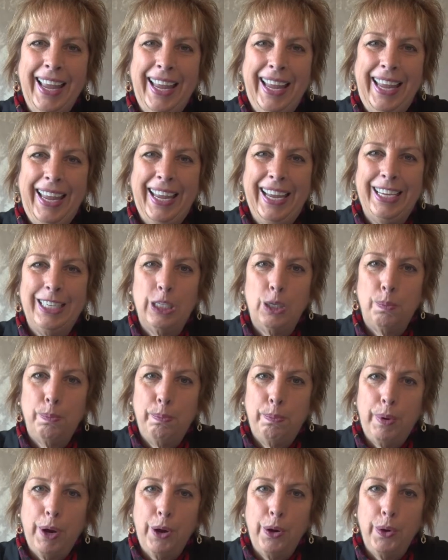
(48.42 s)

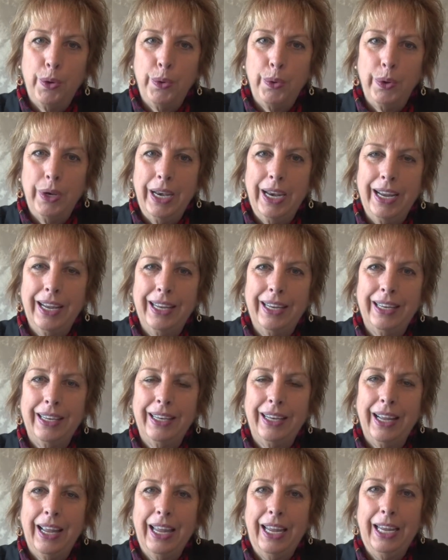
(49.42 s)
And bone
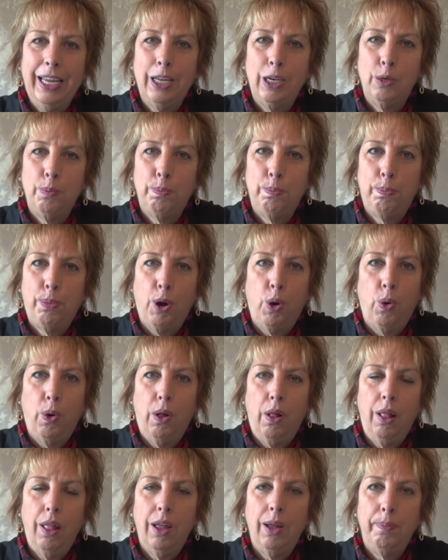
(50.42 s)
and
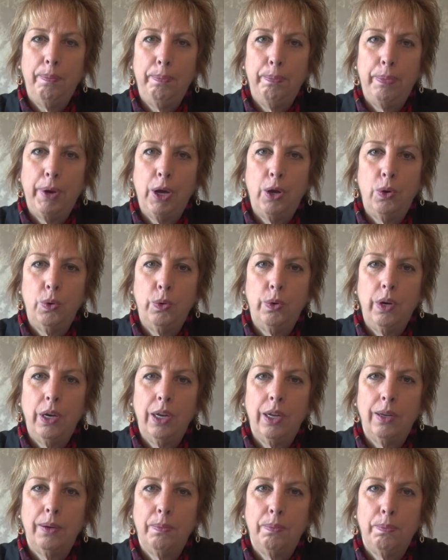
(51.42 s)
bowl.
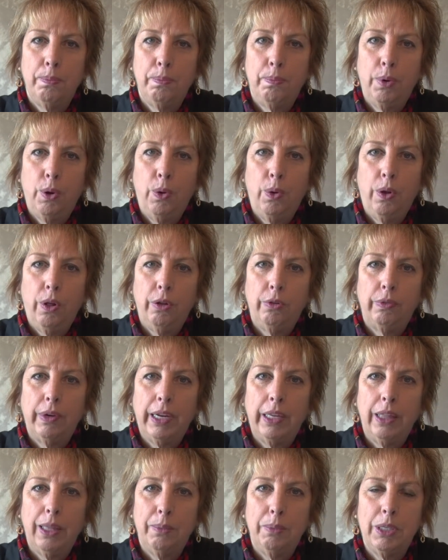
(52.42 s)
Bone, bowl.
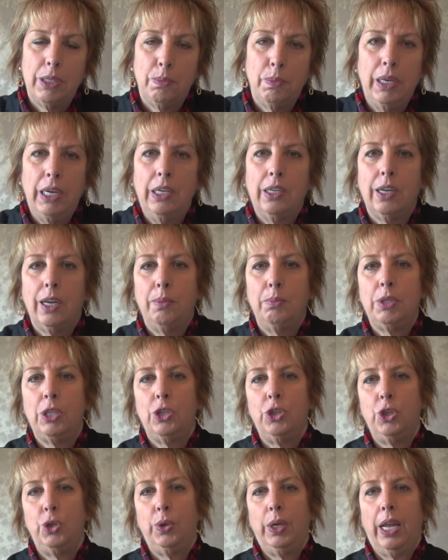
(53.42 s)
Write them as many times
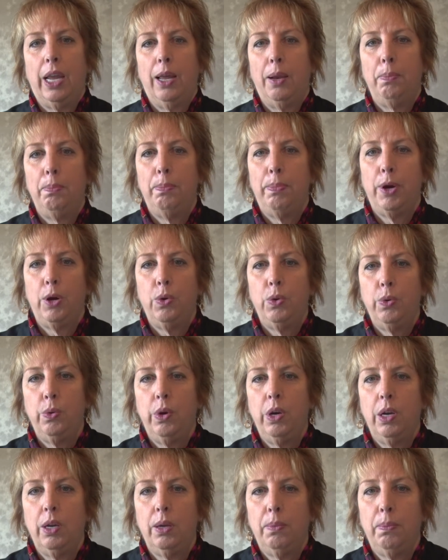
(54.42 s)
as you can.
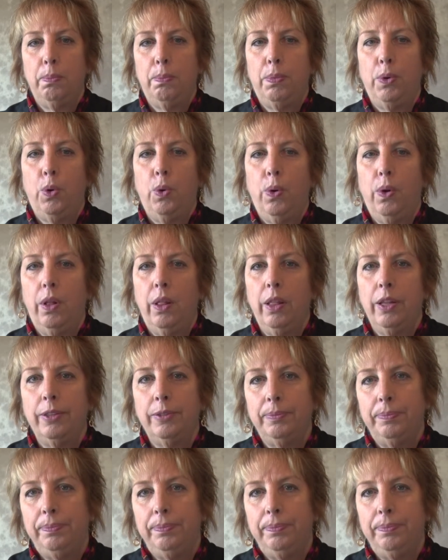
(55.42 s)
Bone, bowl.